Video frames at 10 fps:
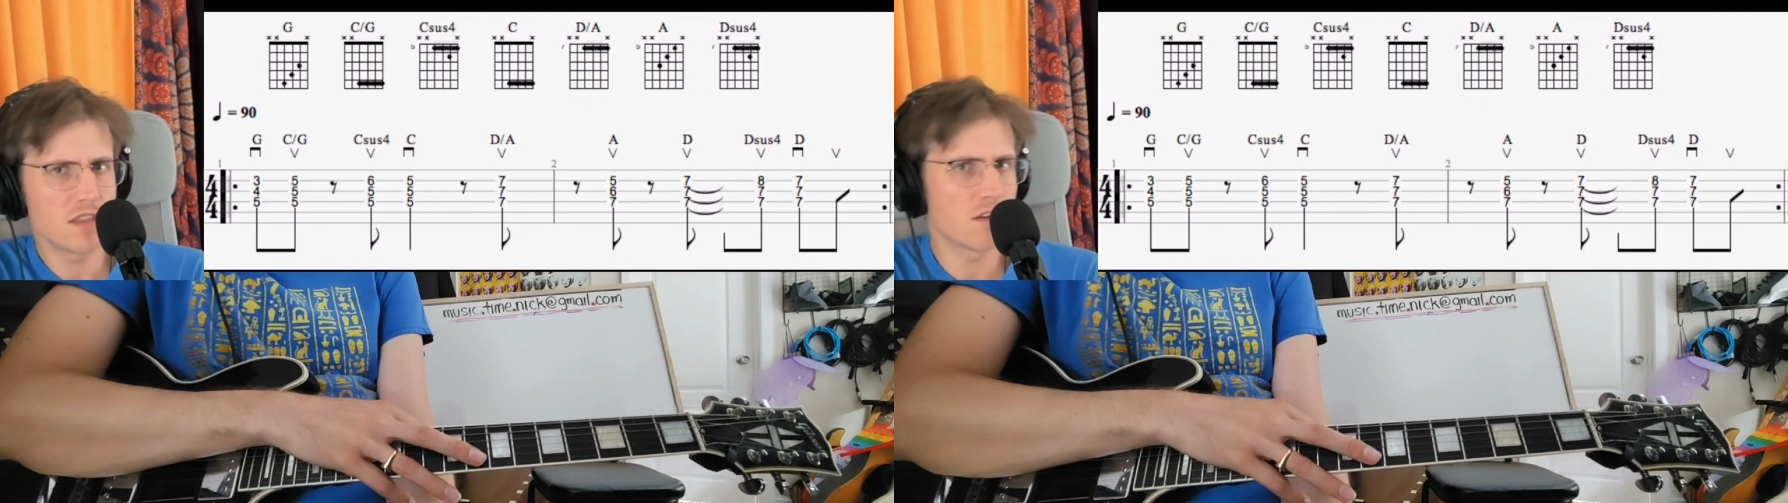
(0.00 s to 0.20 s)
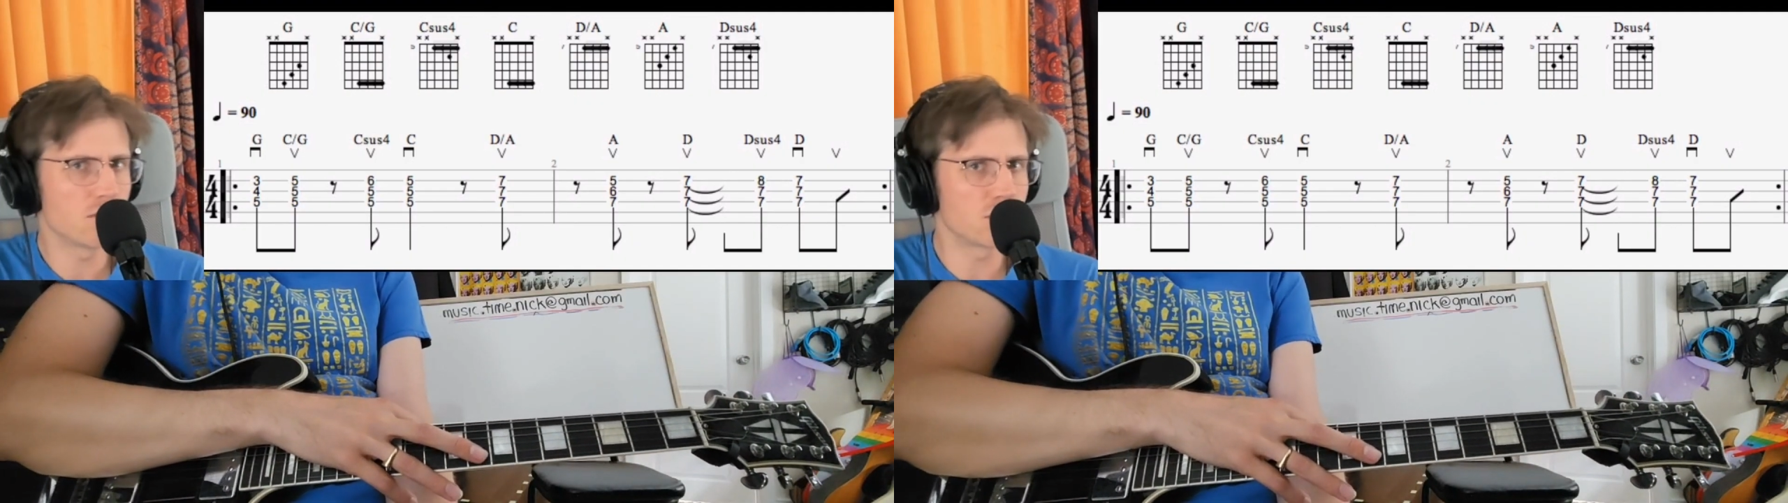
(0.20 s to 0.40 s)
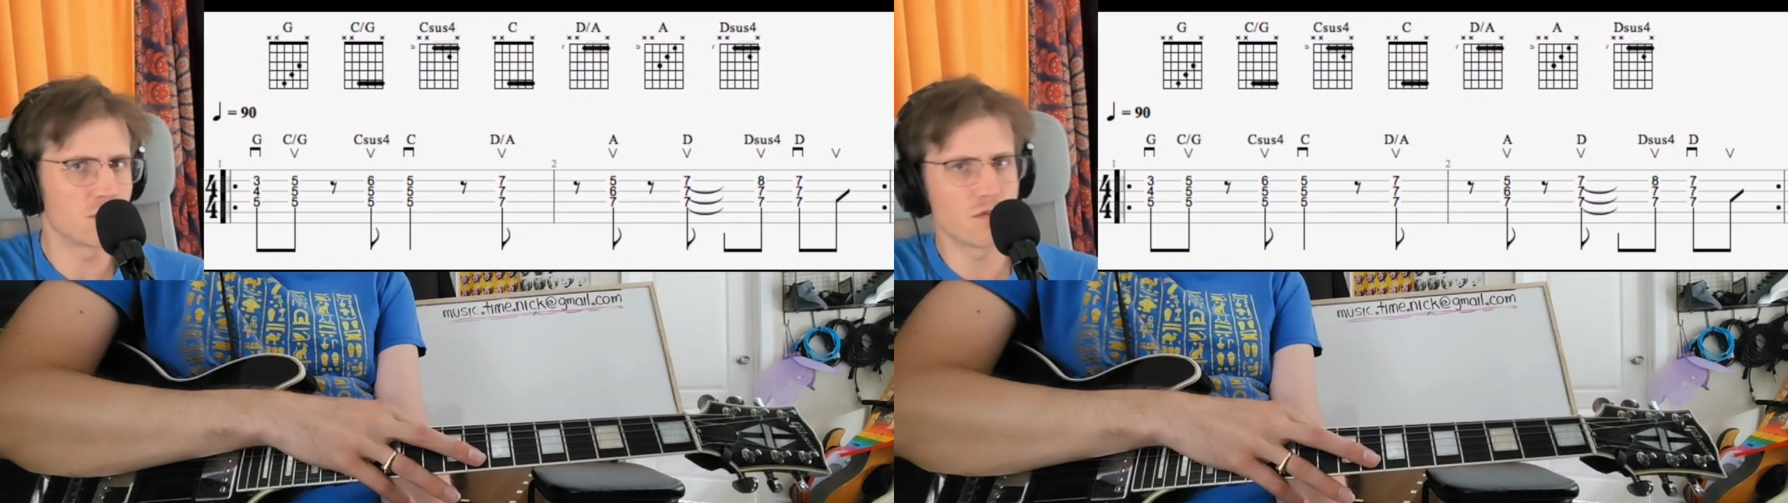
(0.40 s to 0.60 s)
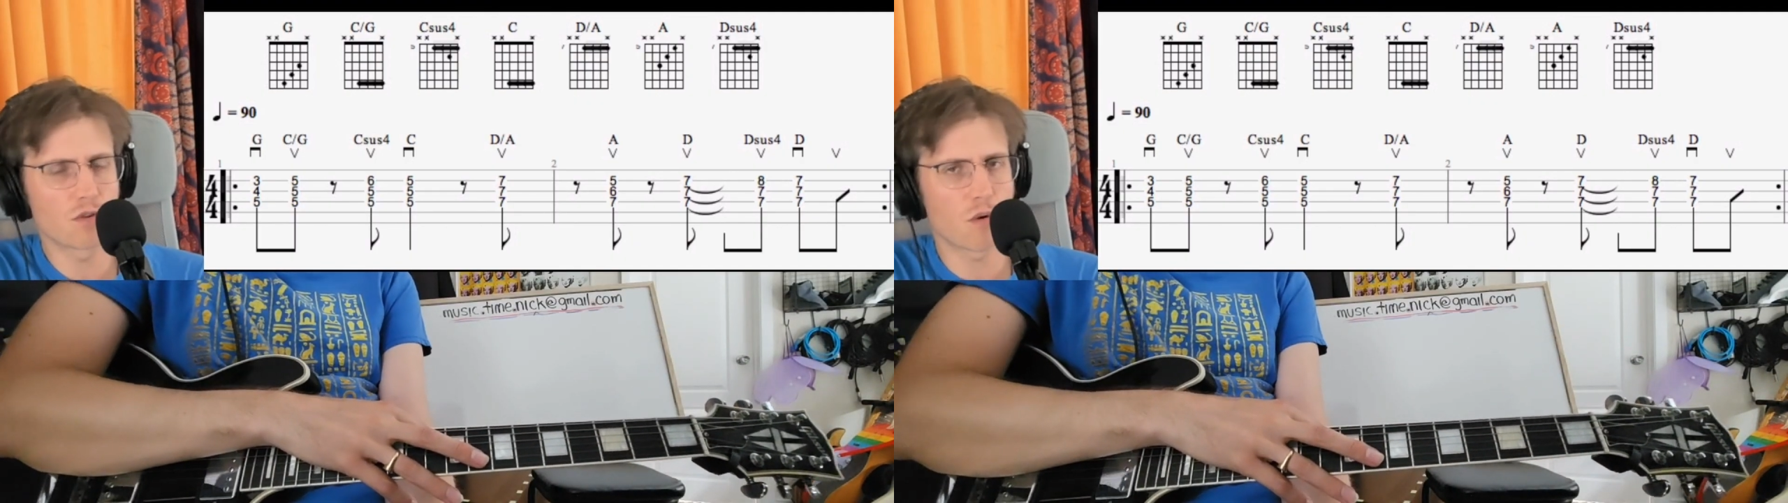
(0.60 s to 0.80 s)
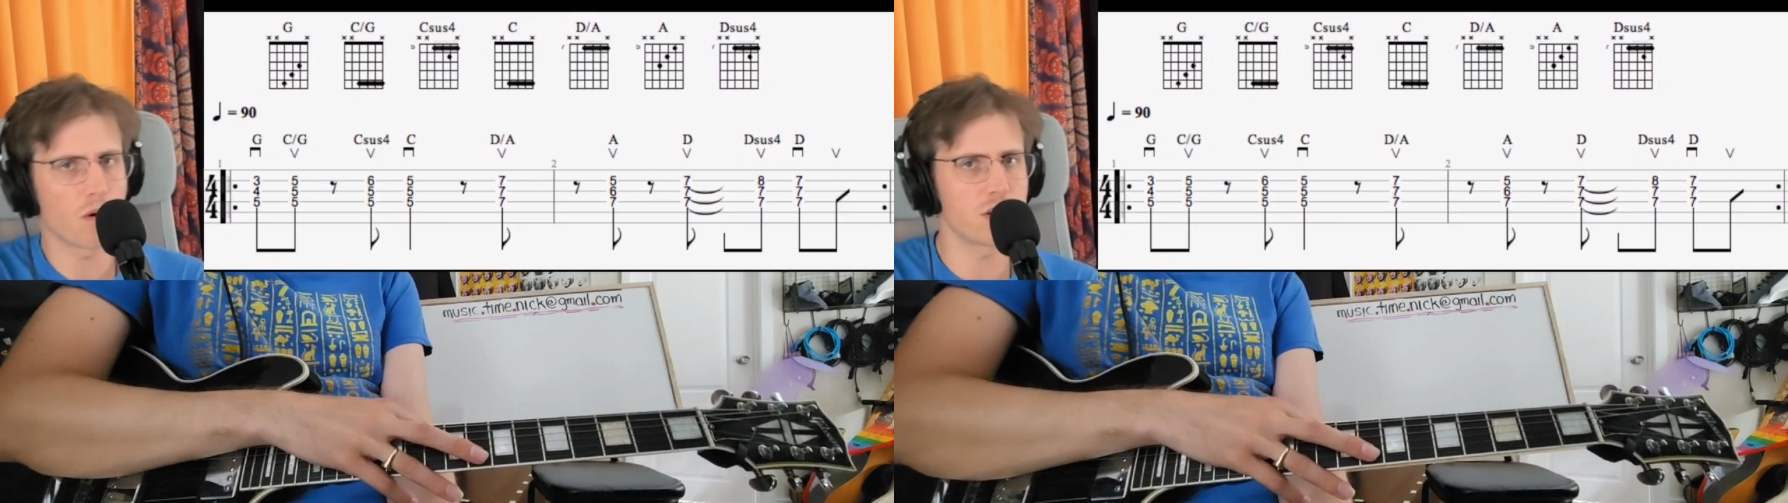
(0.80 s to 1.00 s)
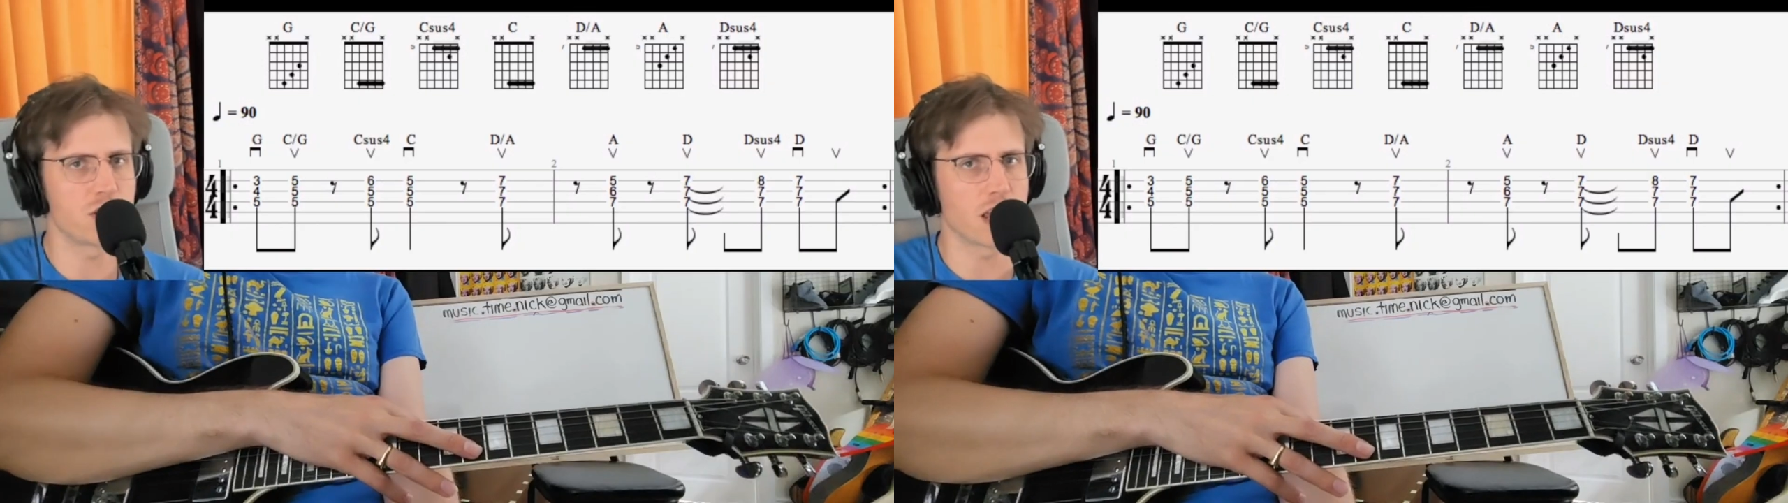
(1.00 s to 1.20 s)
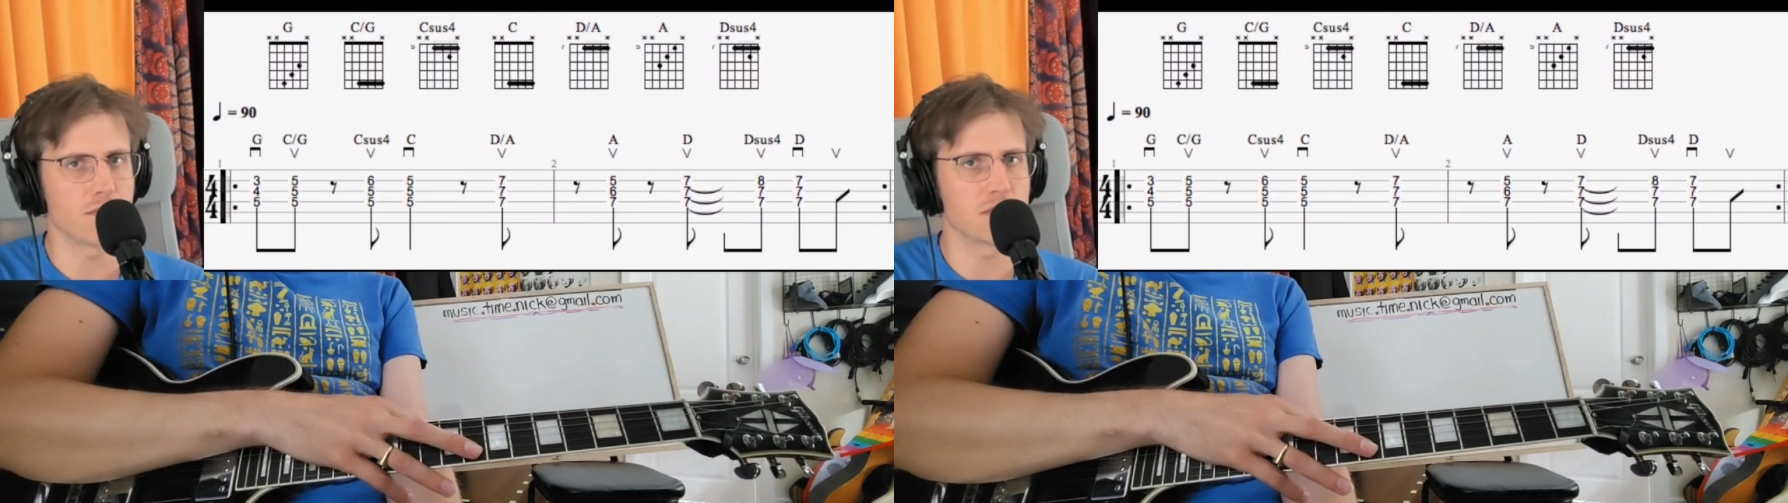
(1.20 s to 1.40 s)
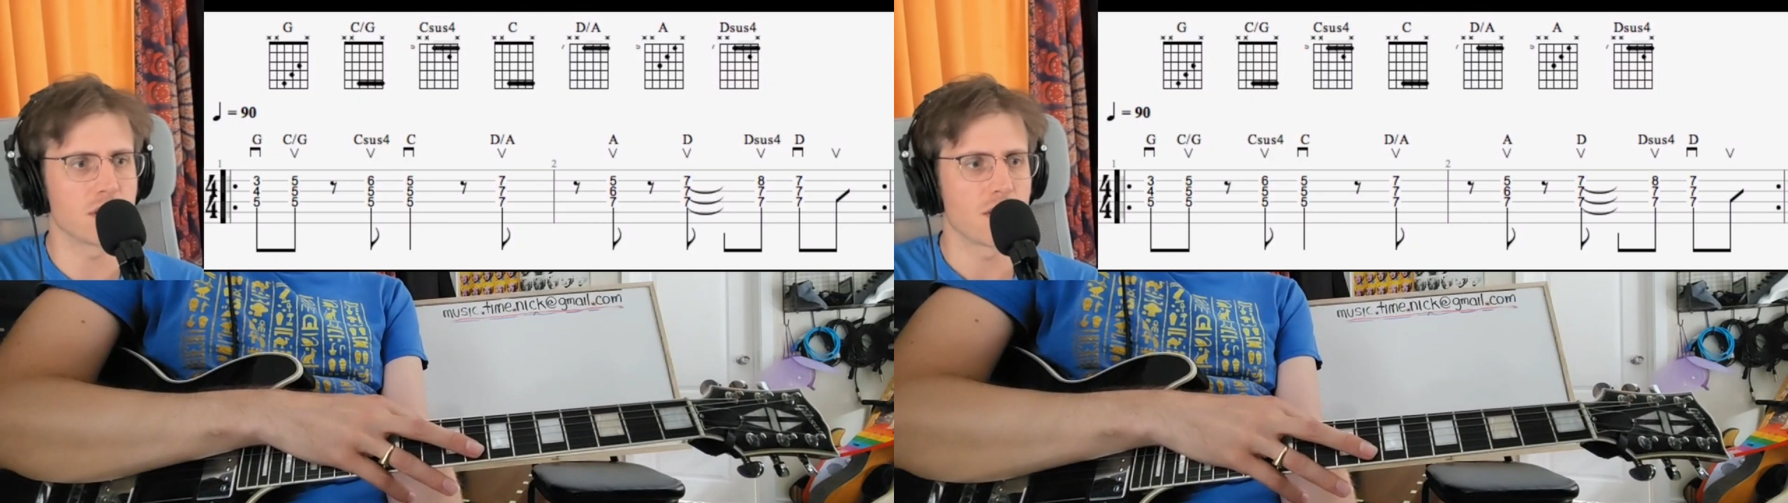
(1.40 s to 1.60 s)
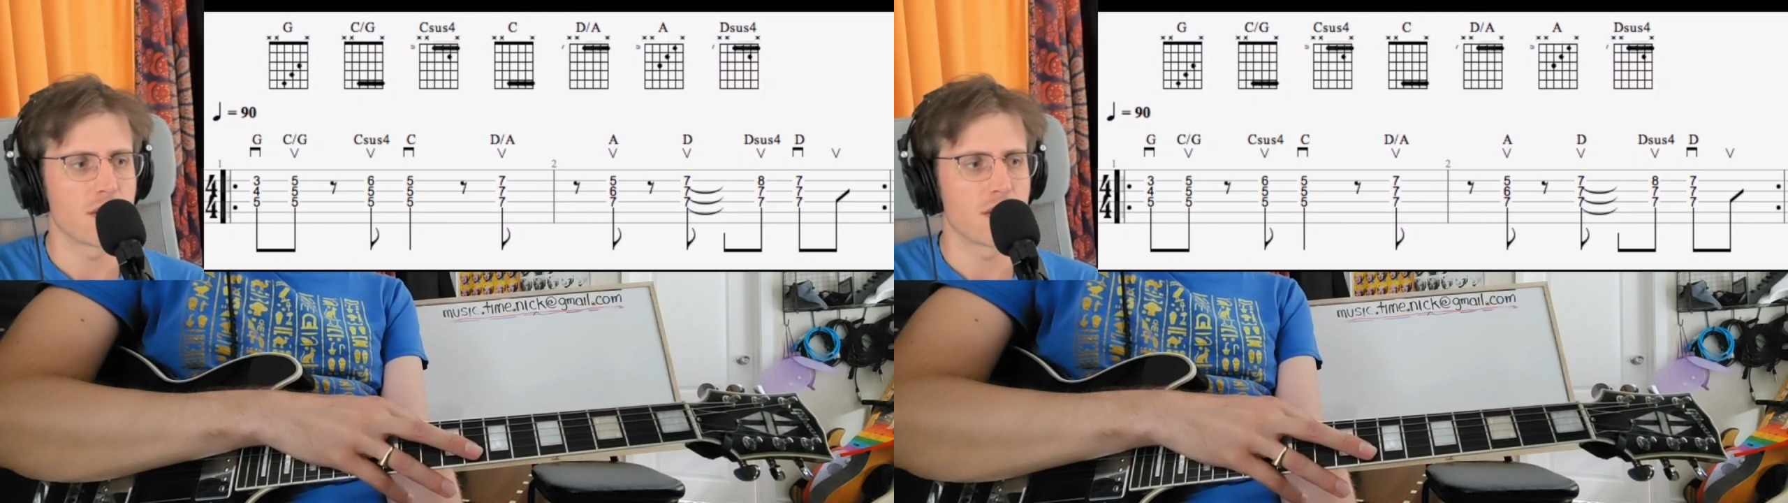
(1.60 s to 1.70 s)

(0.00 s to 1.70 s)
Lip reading: those 2 chord shapes,